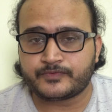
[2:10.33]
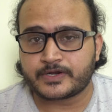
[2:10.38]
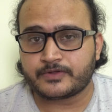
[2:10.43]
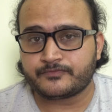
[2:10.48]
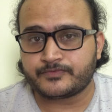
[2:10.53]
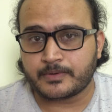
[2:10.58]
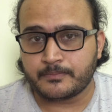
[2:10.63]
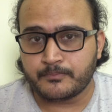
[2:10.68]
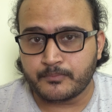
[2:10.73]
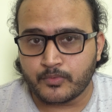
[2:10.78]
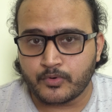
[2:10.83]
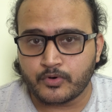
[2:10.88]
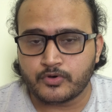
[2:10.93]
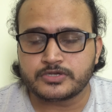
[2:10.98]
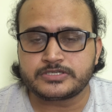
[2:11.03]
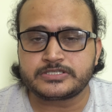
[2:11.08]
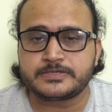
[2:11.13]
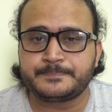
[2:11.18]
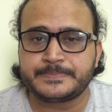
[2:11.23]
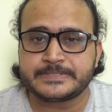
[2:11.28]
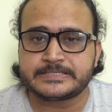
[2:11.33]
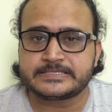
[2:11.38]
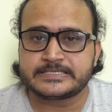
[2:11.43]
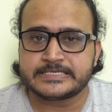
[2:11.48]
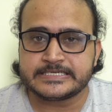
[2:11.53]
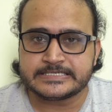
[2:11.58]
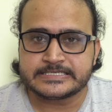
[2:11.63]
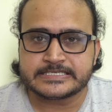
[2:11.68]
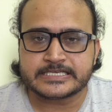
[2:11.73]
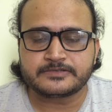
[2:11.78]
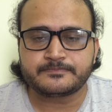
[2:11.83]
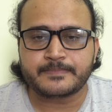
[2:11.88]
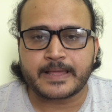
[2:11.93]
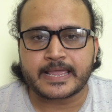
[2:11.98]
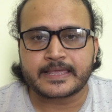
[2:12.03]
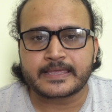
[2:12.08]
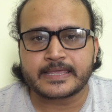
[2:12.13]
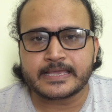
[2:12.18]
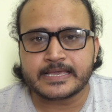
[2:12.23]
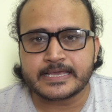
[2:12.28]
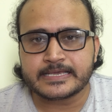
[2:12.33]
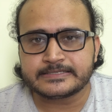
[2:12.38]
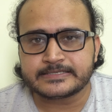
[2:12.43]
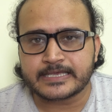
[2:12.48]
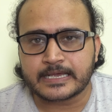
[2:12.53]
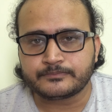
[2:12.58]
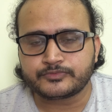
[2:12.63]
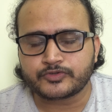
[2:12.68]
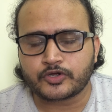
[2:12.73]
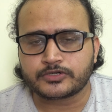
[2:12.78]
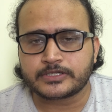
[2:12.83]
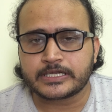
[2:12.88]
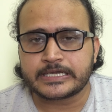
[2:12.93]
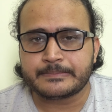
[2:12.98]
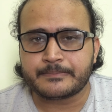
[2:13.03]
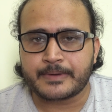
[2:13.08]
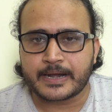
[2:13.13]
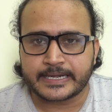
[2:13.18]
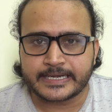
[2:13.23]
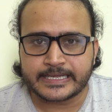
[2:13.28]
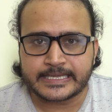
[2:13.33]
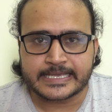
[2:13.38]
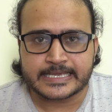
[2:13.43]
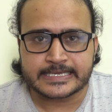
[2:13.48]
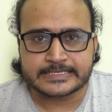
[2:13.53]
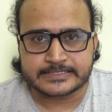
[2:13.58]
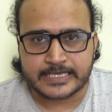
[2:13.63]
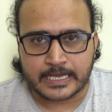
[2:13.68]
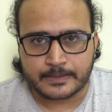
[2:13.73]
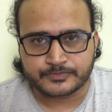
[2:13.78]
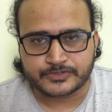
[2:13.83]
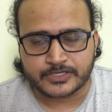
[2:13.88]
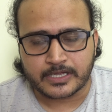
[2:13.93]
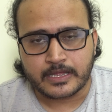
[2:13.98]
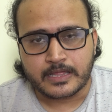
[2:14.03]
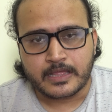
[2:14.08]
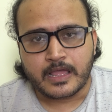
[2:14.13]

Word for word: one of the most prestigious banking exams or the demanding exams